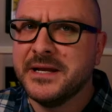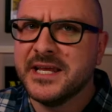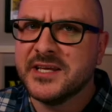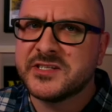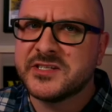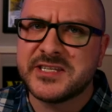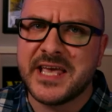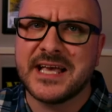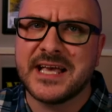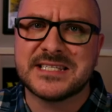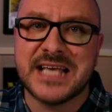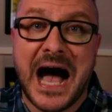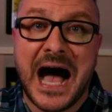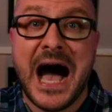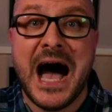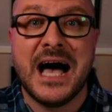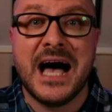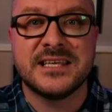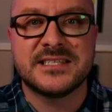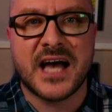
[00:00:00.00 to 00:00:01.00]
Mini 6
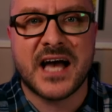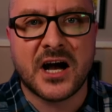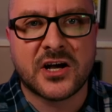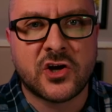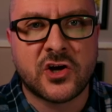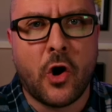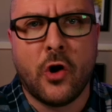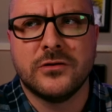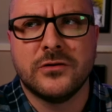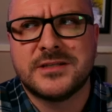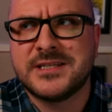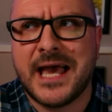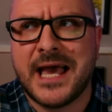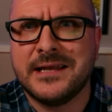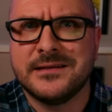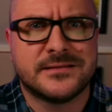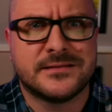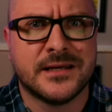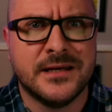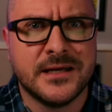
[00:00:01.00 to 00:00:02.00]
as a
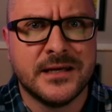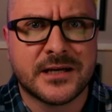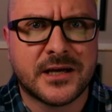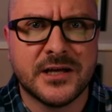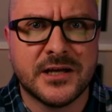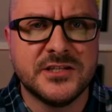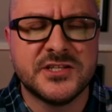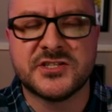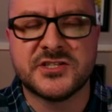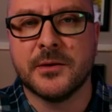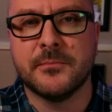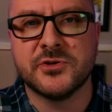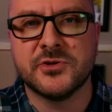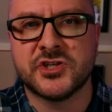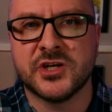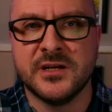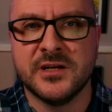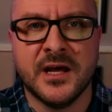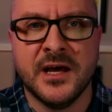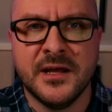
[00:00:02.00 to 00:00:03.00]
content
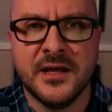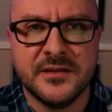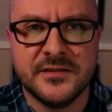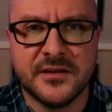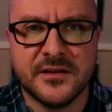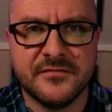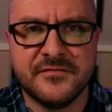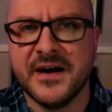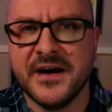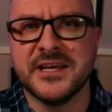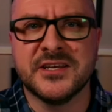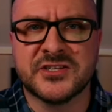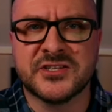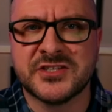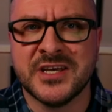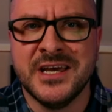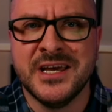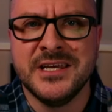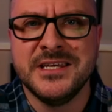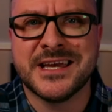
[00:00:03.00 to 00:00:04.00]
consumption
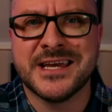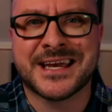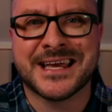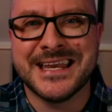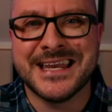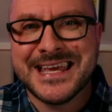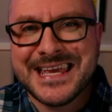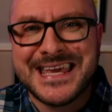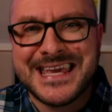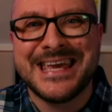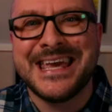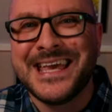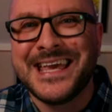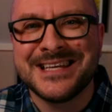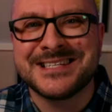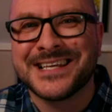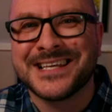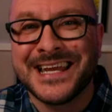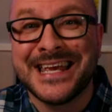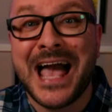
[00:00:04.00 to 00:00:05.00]
device. You can
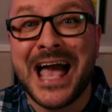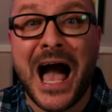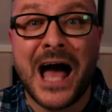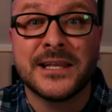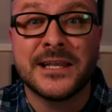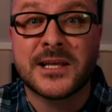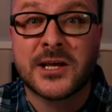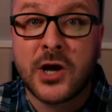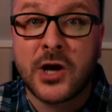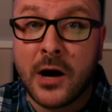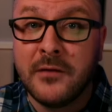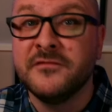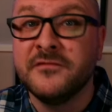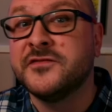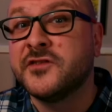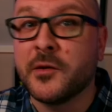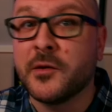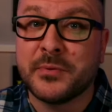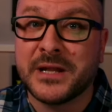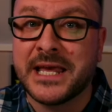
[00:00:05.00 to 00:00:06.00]
easily and
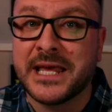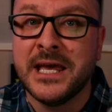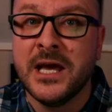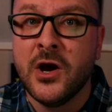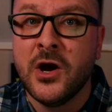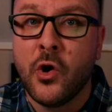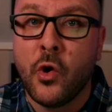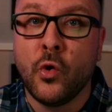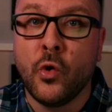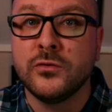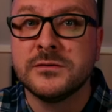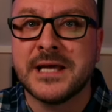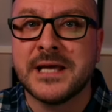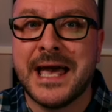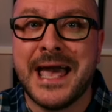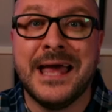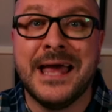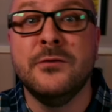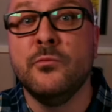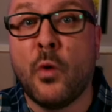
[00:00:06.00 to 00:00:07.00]
comfortably hold
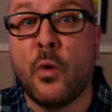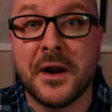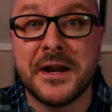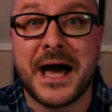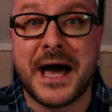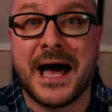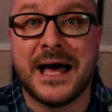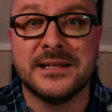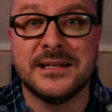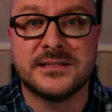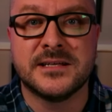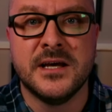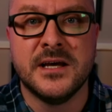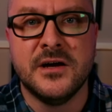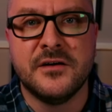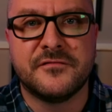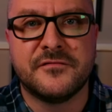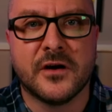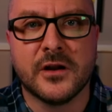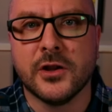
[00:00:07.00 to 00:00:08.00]
it in one hand
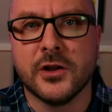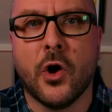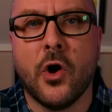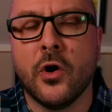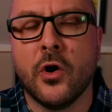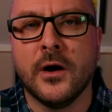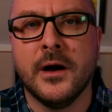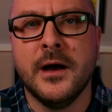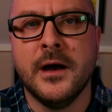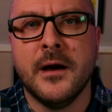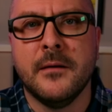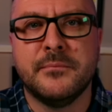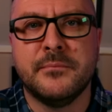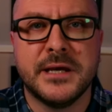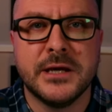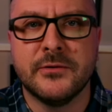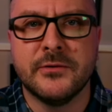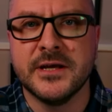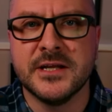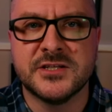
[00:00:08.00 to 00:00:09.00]
for long
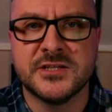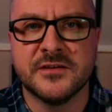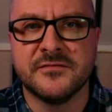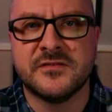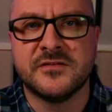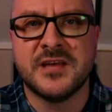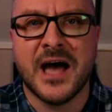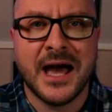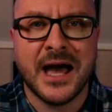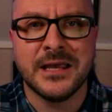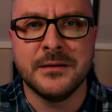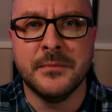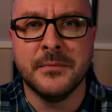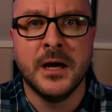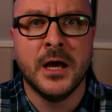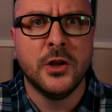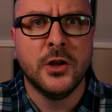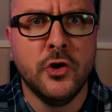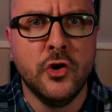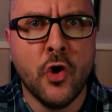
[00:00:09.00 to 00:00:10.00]
periods of
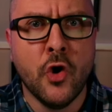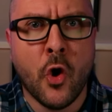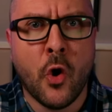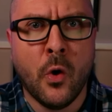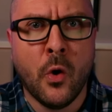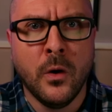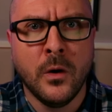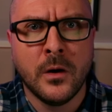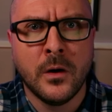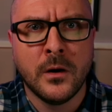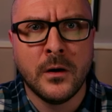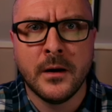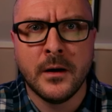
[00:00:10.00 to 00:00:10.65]
time. No,